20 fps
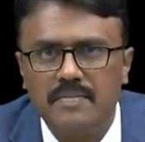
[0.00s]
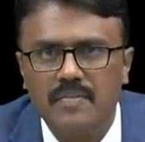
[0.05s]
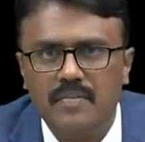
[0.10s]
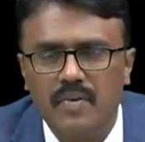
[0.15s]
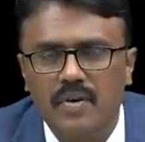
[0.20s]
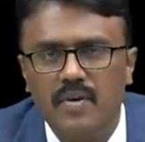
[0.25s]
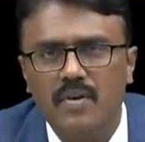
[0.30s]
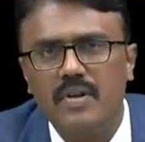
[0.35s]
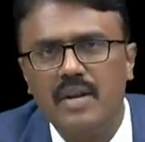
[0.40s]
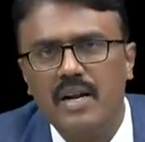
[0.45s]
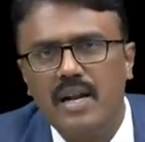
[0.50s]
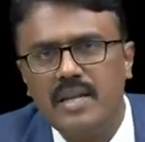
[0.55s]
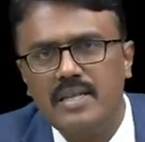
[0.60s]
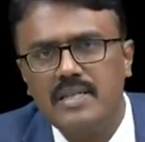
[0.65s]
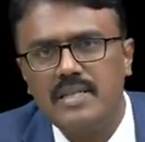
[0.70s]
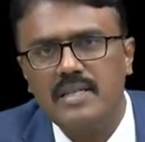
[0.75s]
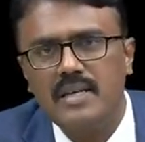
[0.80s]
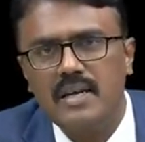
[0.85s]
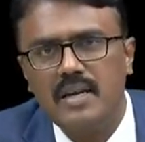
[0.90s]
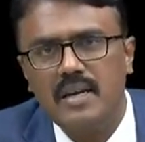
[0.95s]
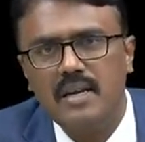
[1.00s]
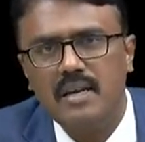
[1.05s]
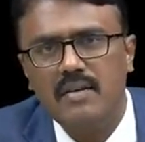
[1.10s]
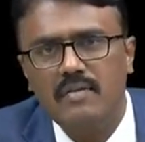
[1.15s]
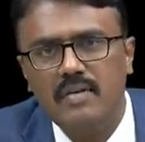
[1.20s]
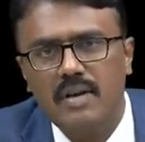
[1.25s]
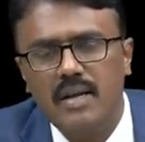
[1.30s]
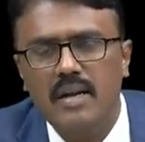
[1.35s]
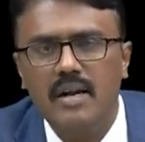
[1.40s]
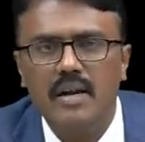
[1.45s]
We know that HCl,
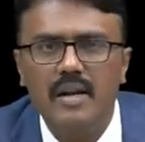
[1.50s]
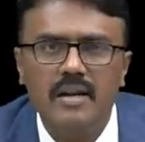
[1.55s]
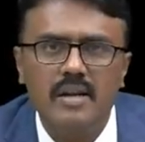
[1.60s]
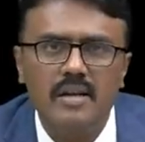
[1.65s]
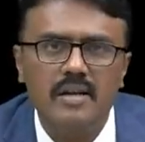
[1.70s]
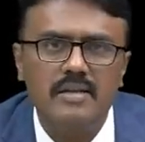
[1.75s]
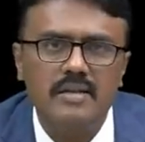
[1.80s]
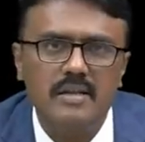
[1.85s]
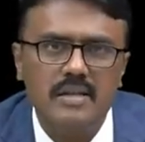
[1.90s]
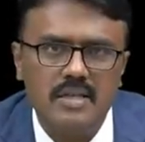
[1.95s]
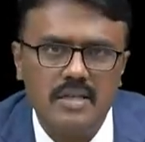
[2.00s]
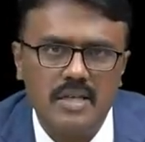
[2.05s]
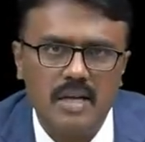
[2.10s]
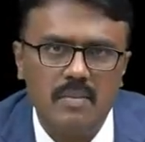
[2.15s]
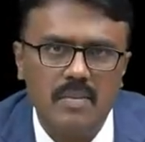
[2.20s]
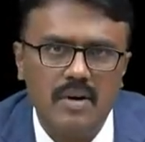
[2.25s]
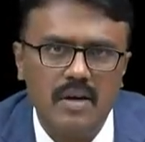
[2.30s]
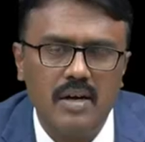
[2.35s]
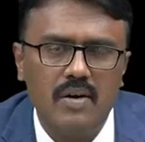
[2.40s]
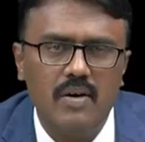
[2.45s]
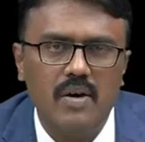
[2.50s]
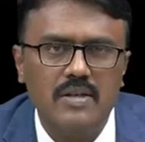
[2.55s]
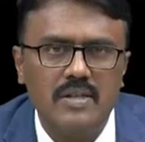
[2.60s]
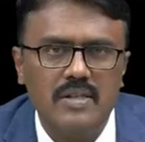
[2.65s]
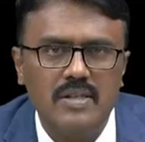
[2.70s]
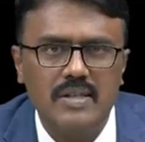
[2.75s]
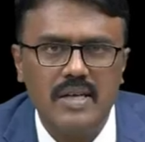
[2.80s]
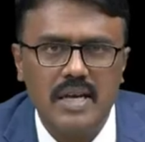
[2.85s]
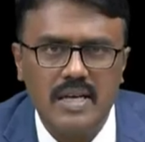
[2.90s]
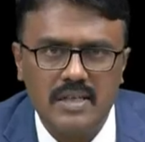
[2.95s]
when it increases the stomach,
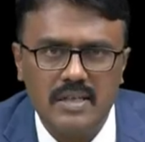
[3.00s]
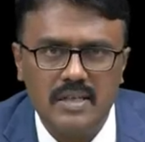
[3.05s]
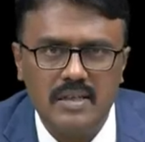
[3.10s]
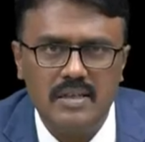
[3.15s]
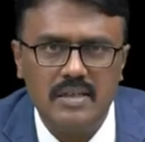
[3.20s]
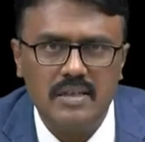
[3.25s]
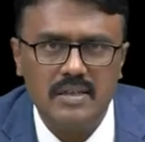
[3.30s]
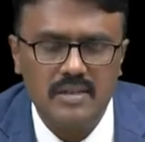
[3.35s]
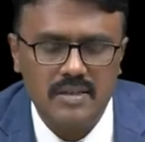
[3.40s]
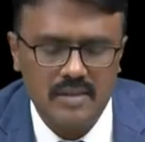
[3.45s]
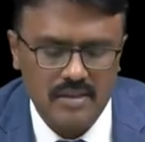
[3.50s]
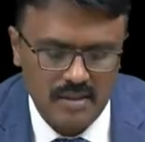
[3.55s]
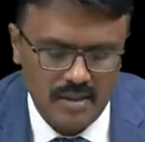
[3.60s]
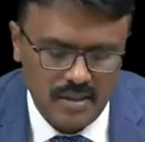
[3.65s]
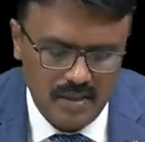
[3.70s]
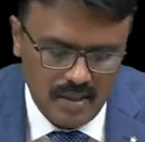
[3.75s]
causes gastritis.